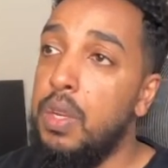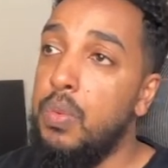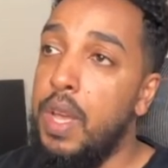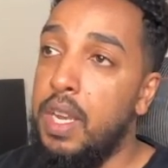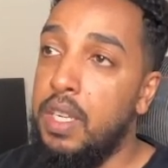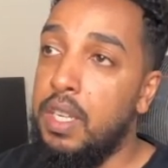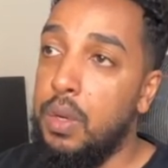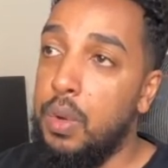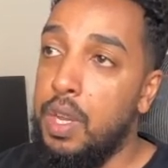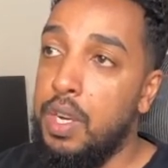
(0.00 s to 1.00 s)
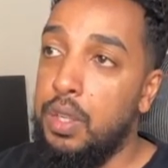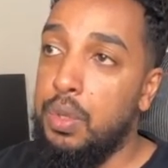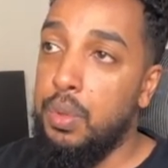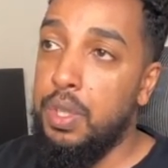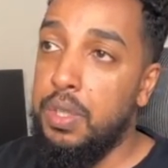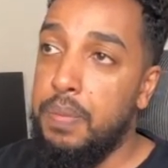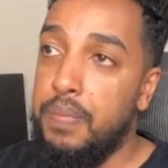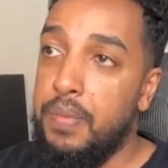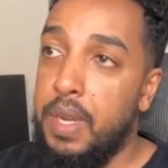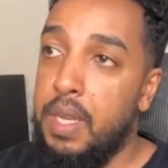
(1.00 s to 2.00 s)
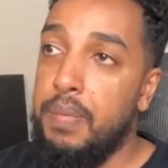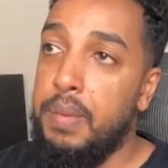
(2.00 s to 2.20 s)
We add a decorator to it, right?